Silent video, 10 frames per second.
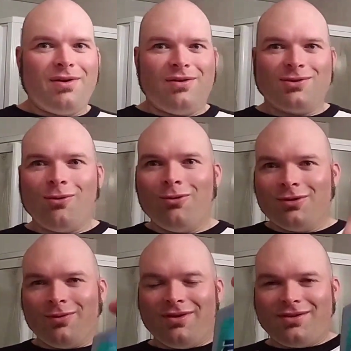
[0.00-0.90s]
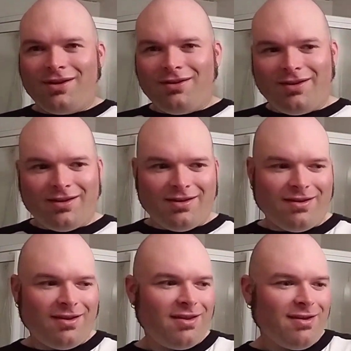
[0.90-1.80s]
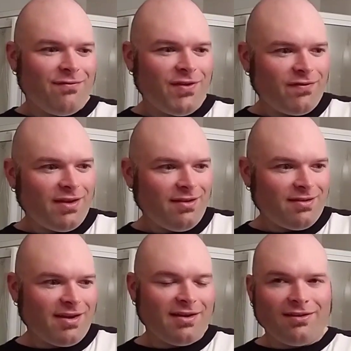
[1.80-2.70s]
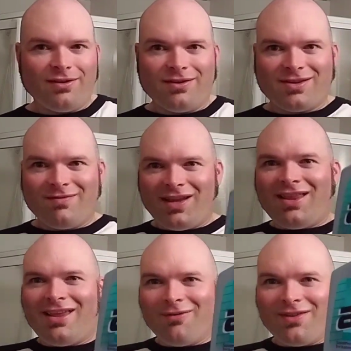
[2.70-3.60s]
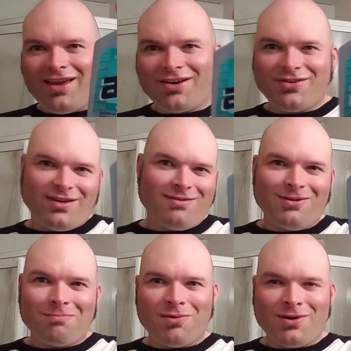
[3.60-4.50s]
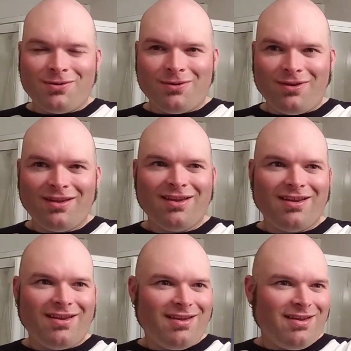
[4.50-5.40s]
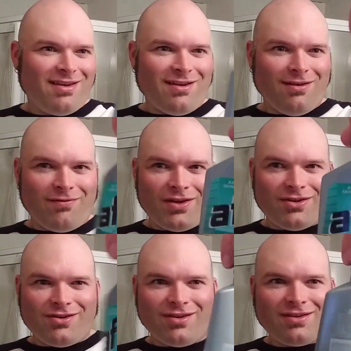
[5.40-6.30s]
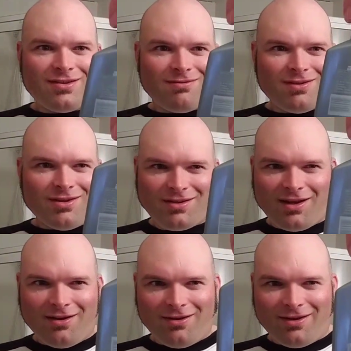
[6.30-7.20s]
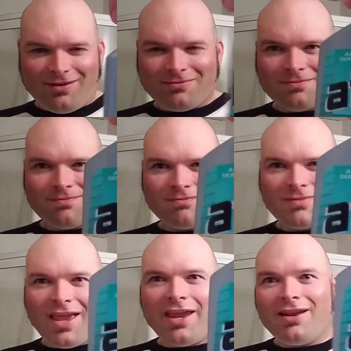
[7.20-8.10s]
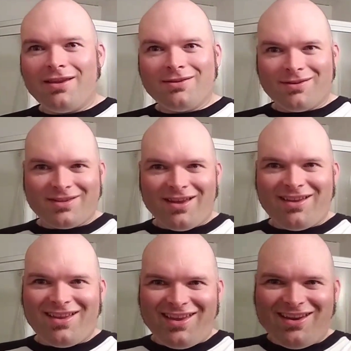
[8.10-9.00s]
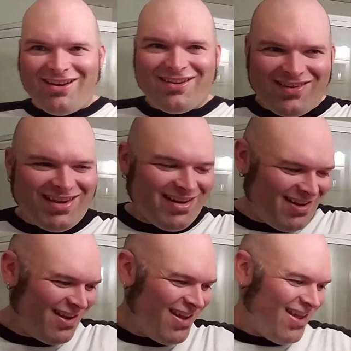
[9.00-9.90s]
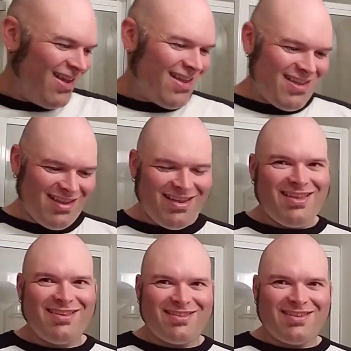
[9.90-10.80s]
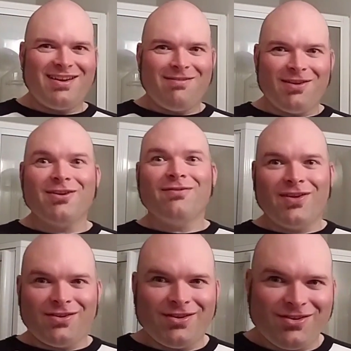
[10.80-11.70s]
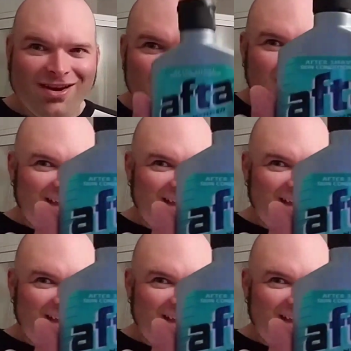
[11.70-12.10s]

one of those older ones, you know, like a 50s kind of look or something like that, where they actually look pretty cool. You know, vintage. This looks, I don't know, like 80s or something. You know what I mean? It's not even a good vintage.